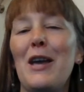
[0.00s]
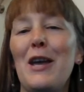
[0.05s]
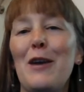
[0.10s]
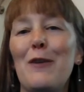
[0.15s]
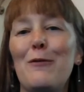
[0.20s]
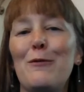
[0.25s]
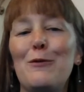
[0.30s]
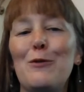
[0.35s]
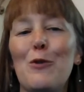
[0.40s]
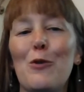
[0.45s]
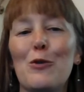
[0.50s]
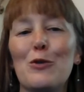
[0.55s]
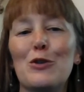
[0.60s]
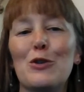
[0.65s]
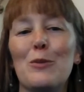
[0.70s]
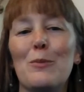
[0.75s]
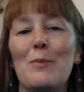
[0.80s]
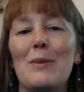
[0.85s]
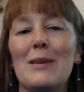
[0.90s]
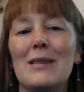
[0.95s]
if
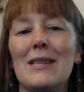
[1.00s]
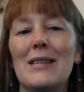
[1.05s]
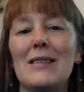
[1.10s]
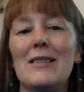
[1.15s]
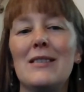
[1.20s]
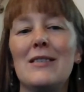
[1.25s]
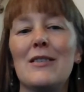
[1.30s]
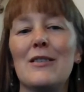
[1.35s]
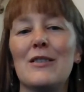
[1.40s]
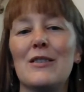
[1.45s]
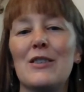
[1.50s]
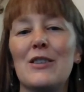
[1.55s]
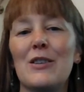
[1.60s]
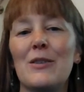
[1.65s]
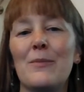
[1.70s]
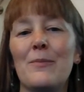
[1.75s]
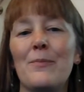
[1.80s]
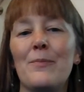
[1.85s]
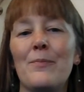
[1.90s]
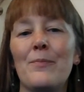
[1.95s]
not persistent.